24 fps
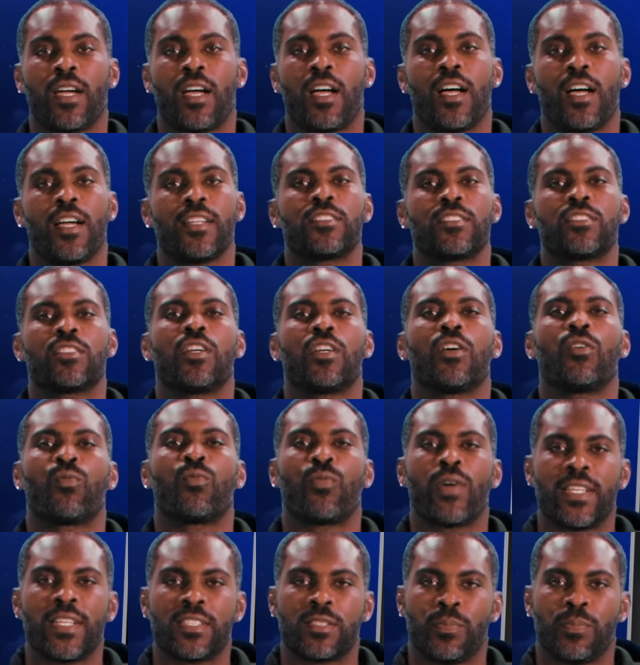odds, a
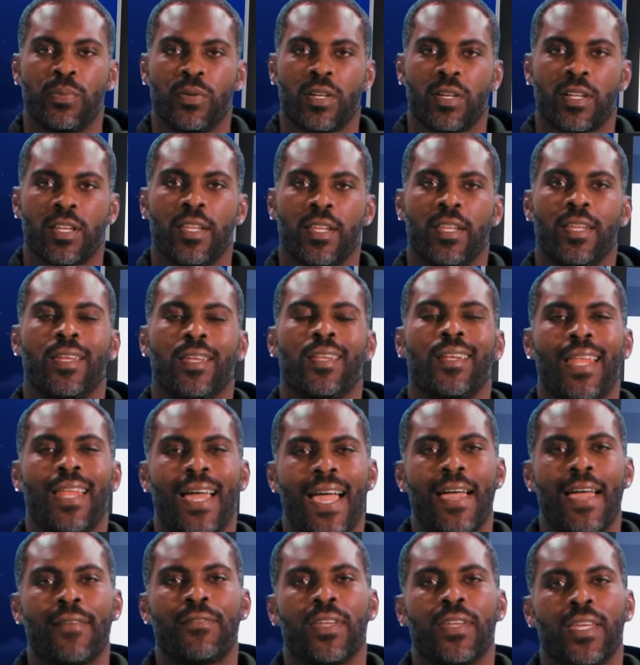race book,
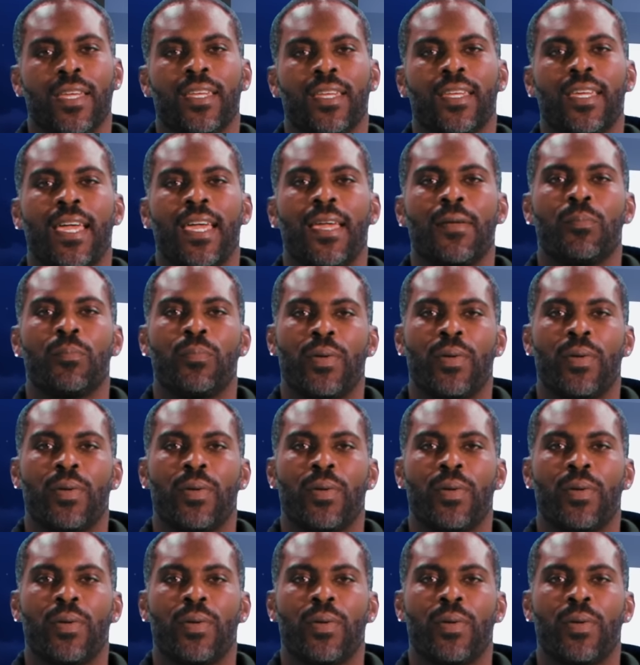live in-game